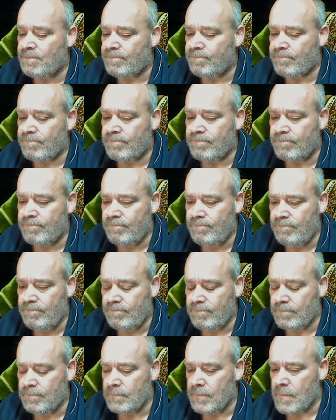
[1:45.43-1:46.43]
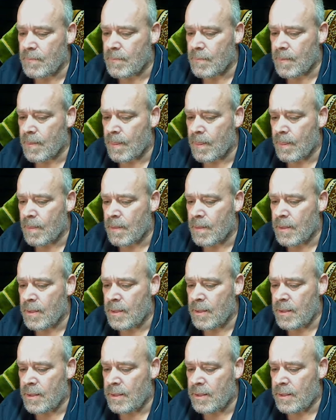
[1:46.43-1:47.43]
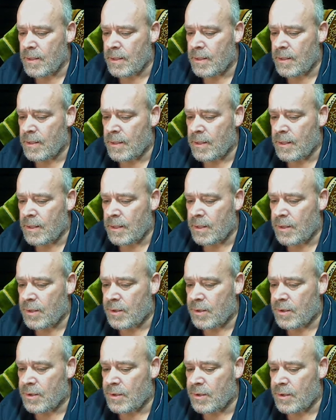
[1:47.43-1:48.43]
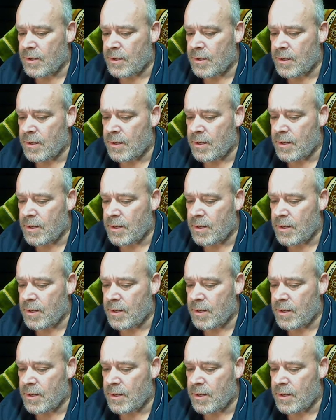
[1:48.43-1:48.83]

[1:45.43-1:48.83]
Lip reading: (no one is talking)